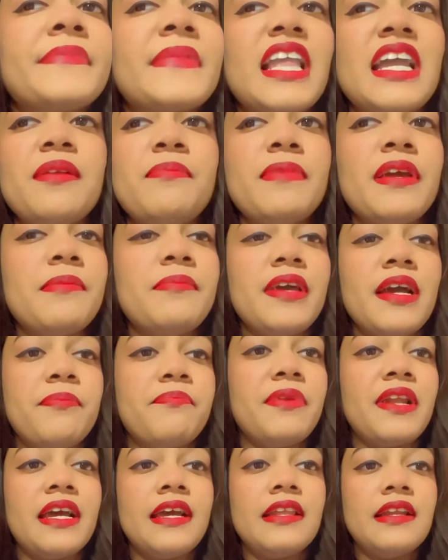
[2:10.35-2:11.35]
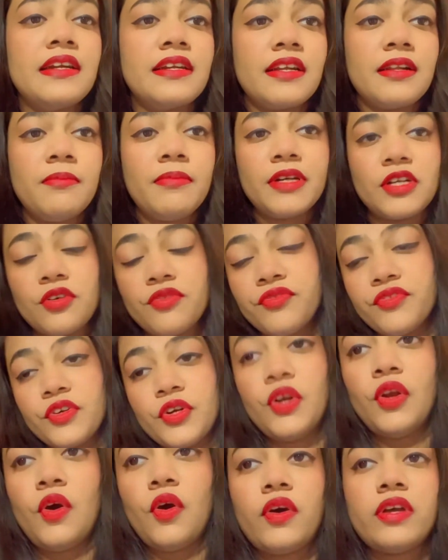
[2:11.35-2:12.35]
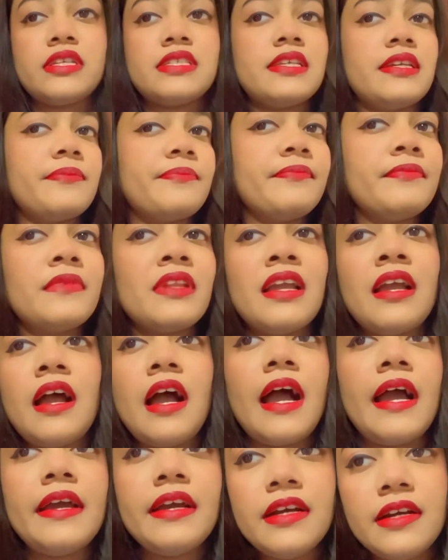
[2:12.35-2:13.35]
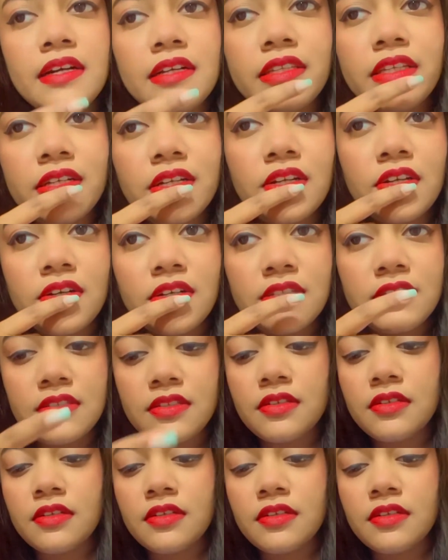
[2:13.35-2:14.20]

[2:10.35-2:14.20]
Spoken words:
and maybe apply a little bit of gloss in. I heard the gloss.